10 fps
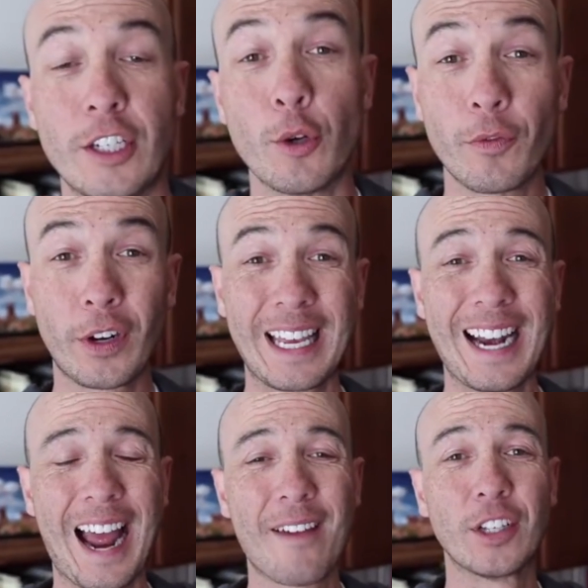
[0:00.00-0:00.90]
And don't
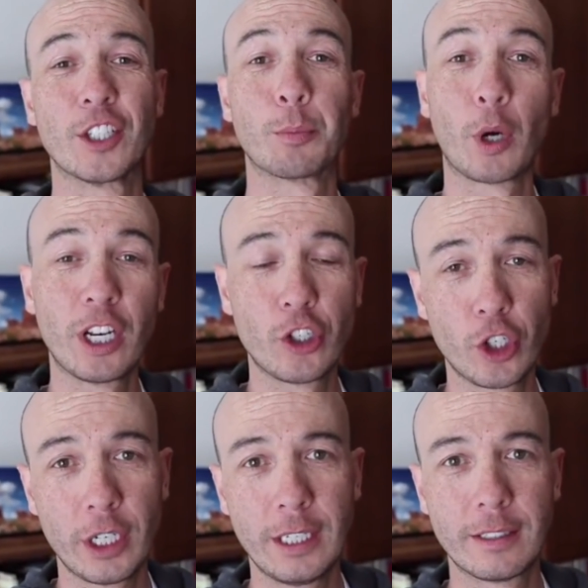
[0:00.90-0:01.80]
forget, I have a
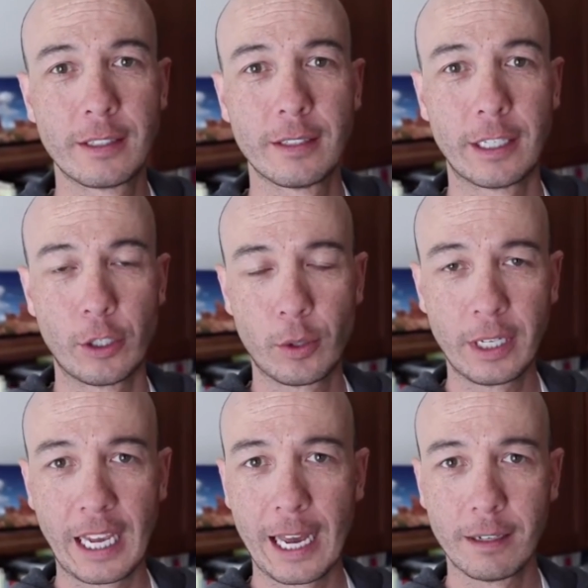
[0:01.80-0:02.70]
spreadsheet that you
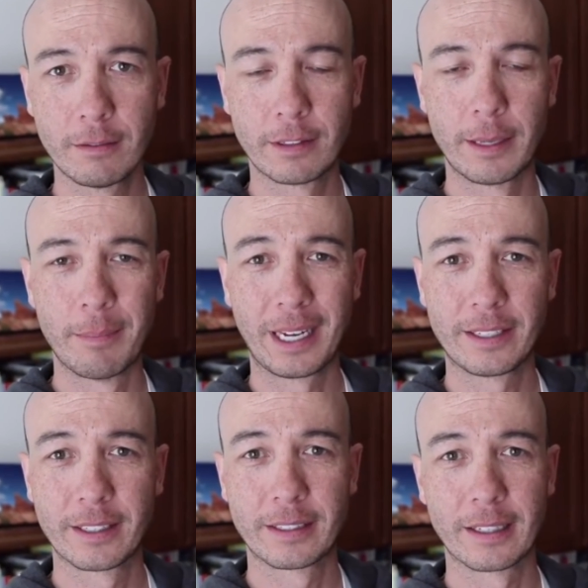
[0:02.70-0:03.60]
can get that
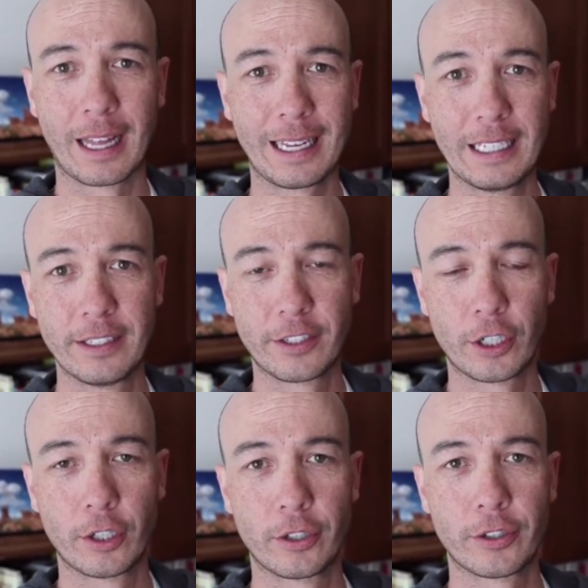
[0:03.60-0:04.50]
makes this a lot
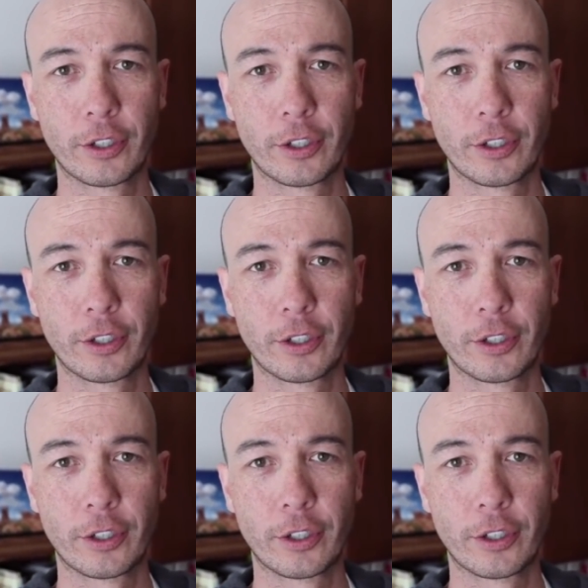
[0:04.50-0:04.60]
easier